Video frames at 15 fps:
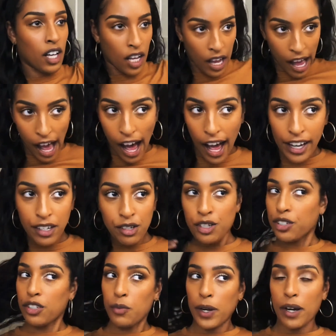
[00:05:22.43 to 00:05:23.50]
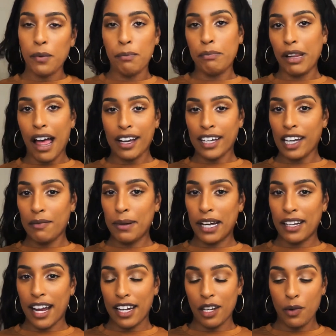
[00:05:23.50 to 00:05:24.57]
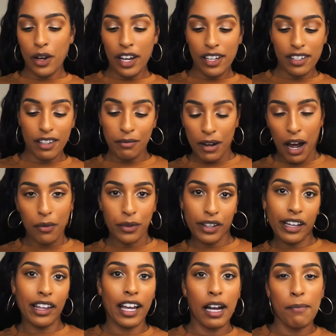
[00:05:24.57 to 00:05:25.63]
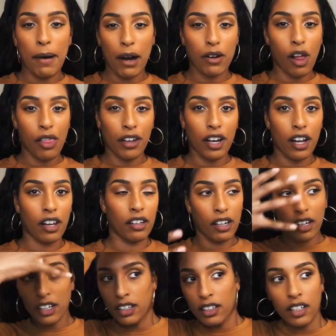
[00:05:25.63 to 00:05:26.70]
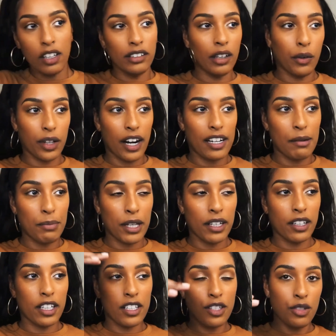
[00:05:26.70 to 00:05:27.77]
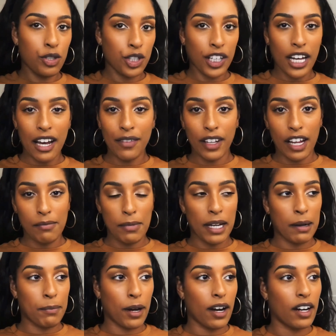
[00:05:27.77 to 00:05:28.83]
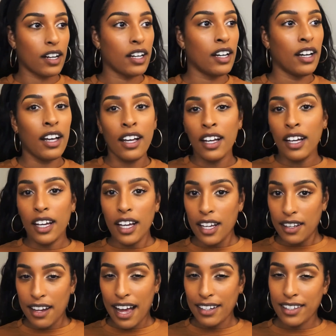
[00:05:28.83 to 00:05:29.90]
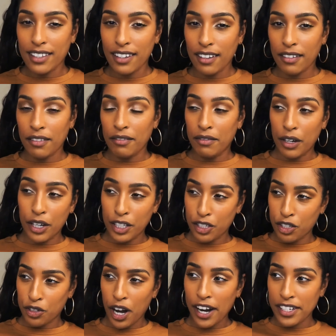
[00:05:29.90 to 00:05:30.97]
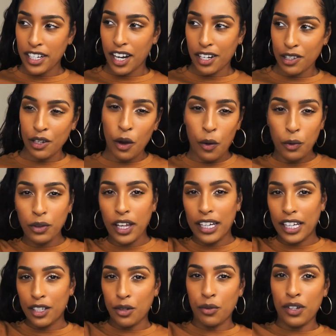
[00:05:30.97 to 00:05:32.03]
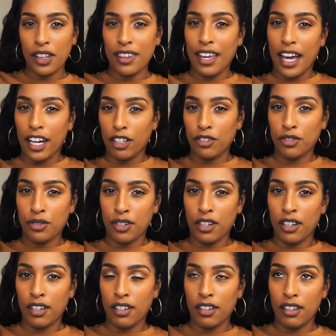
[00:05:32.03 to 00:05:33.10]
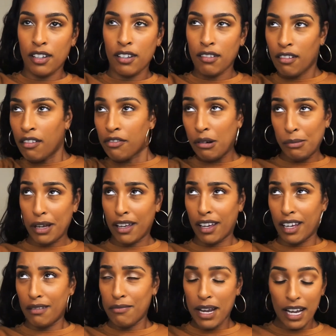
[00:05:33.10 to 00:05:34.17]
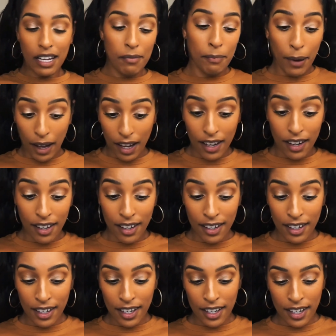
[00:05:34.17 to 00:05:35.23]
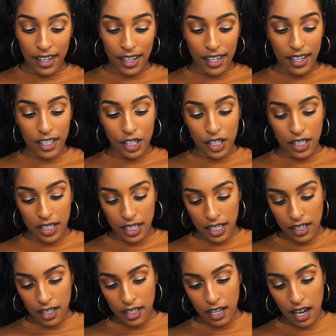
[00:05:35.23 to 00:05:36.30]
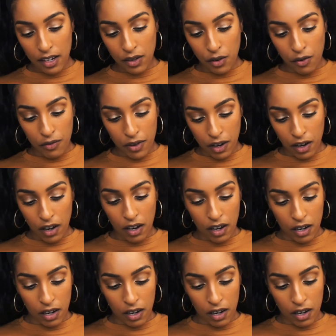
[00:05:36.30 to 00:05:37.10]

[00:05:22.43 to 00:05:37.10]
I usually wear black headband anyways. I'm not really like about all the color going on up here because usually I have a lot of makeup on and that's very distracting on its own. Like I don't need the extra from a headband, but she did send over